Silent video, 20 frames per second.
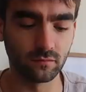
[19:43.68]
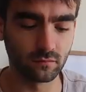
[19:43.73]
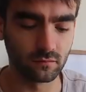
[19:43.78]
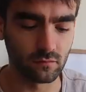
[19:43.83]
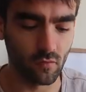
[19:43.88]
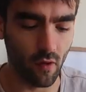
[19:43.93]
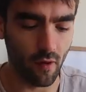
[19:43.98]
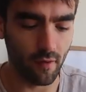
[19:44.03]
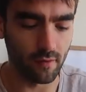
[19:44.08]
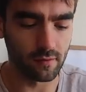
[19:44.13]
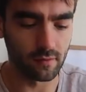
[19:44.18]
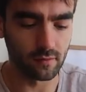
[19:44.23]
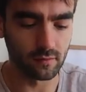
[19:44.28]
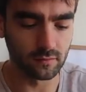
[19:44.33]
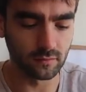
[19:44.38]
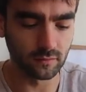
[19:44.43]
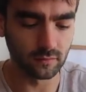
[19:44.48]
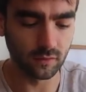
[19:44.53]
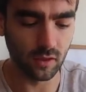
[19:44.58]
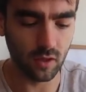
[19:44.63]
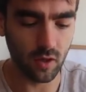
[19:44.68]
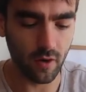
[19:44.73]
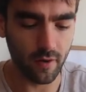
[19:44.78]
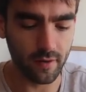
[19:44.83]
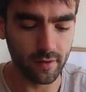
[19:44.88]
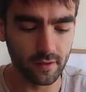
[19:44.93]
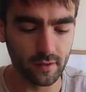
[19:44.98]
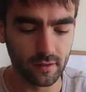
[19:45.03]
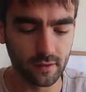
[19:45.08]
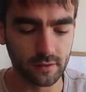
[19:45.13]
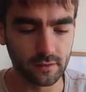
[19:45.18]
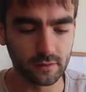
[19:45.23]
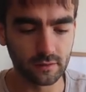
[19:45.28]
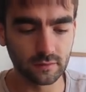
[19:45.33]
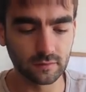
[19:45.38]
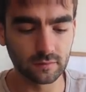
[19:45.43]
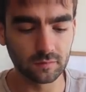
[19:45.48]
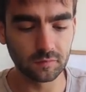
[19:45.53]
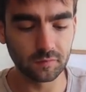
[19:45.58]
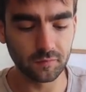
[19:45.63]
I want to show them how fat
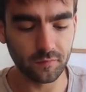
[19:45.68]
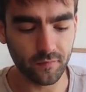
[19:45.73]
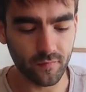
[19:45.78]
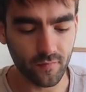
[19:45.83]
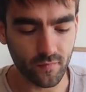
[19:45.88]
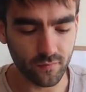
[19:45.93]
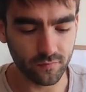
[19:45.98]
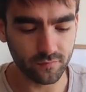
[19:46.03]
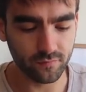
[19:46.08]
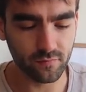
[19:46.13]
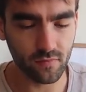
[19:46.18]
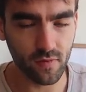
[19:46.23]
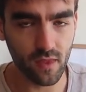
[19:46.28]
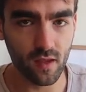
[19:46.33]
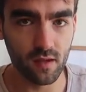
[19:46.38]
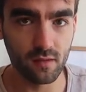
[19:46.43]
your omelette is.